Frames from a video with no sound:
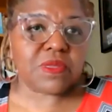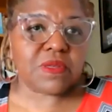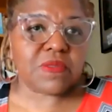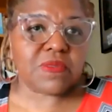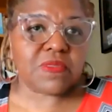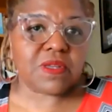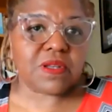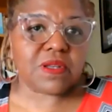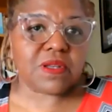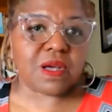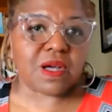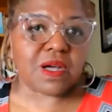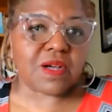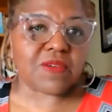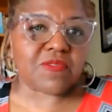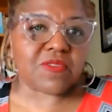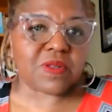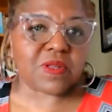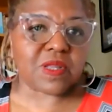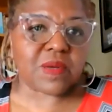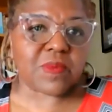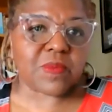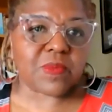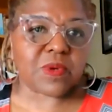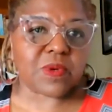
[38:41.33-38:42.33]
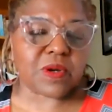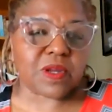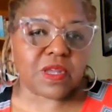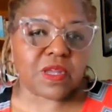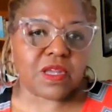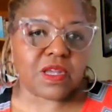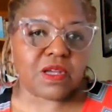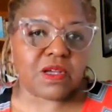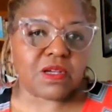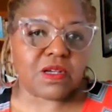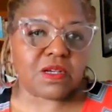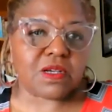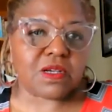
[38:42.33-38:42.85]
the novel I'm
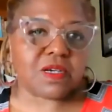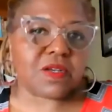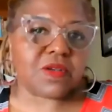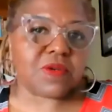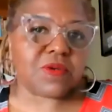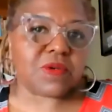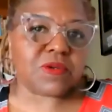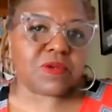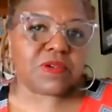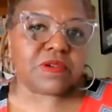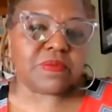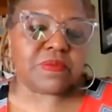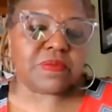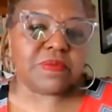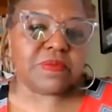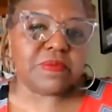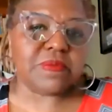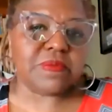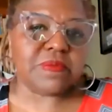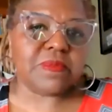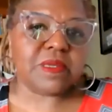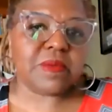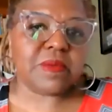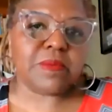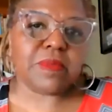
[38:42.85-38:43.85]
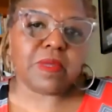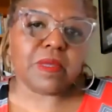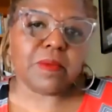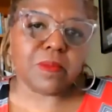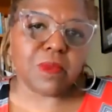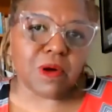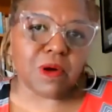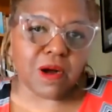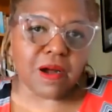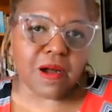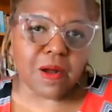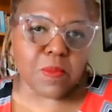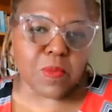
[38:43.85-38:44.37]
working on or the
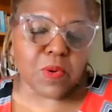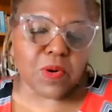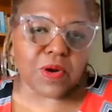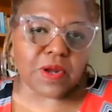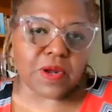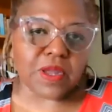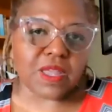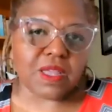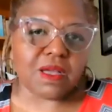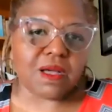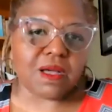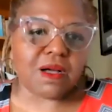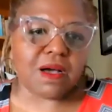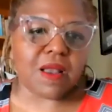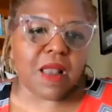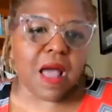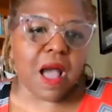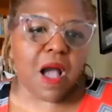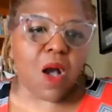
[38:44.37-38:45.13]
memoir I'm working on,